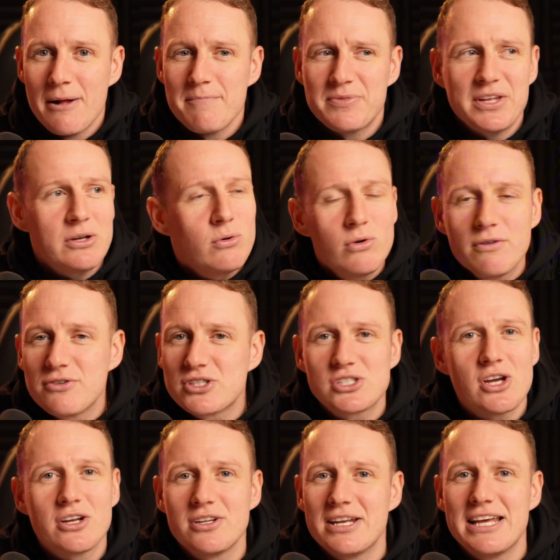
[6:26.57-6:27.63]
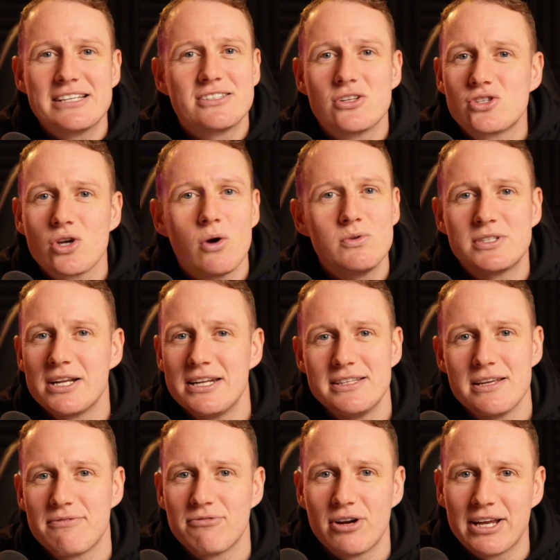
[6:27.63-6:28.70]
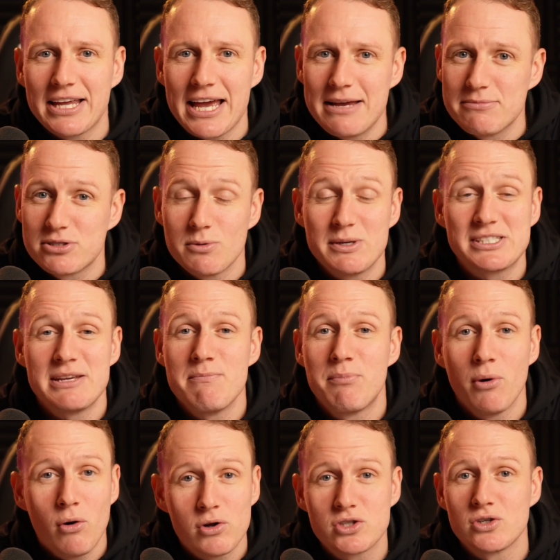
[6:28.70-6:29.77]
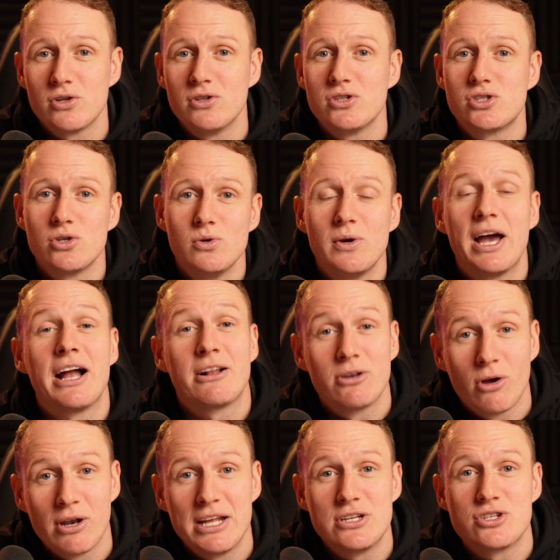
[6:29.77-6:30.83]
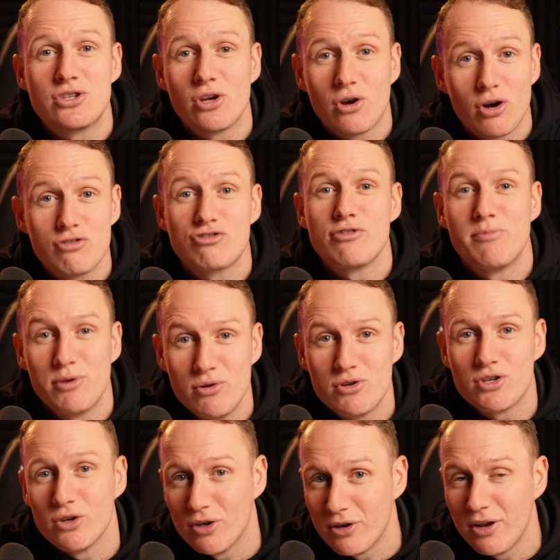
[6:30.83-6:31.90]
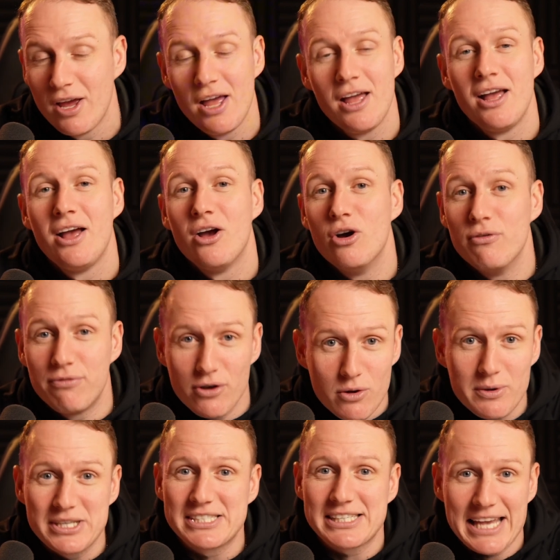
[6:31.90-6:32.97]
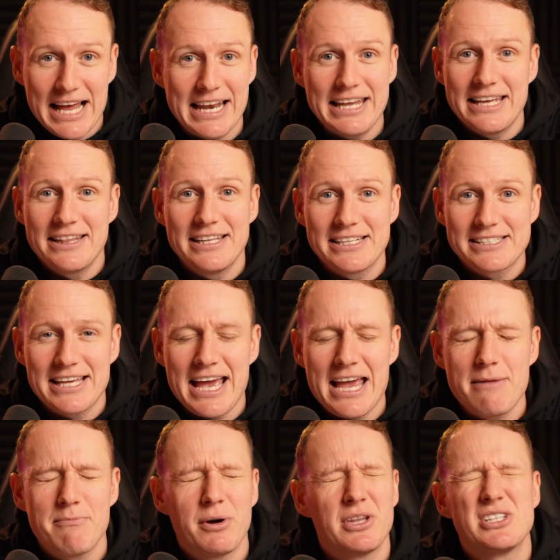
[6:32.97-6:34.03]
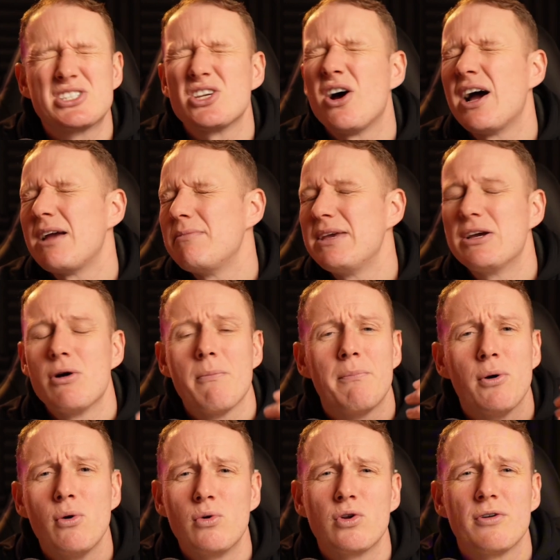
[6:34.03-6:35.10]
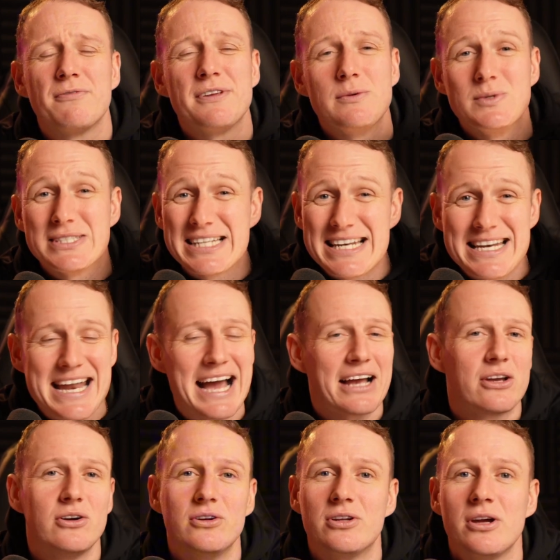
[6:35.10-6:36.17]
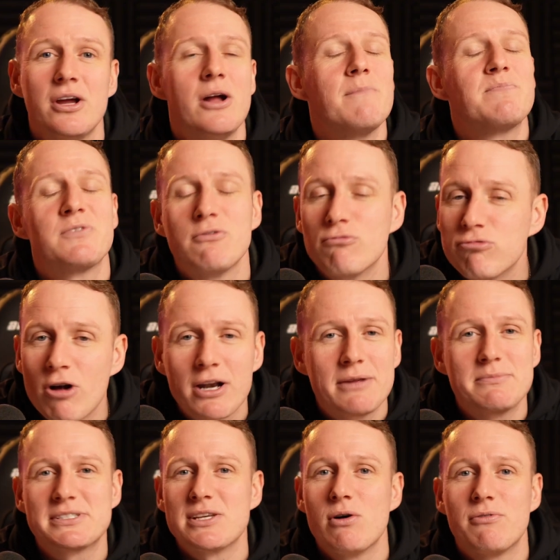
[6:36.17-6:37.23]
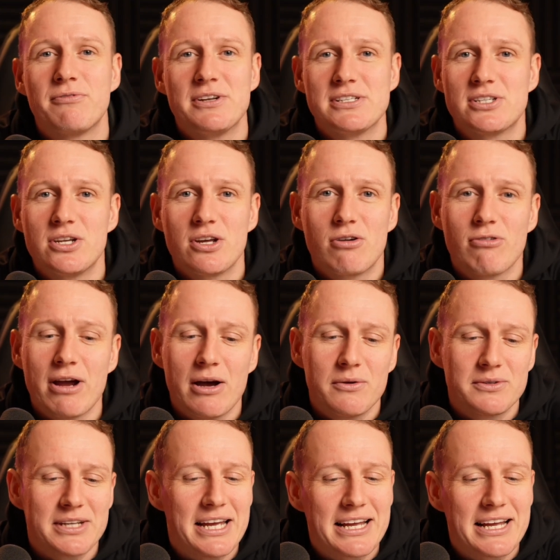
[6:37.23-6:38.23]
Then all of a sudden it's a totally different game. So it's important to acknowledge the contribution of Lewis Skelly in this game. By the time he got pulled off, he was knackered, run himself into the ground.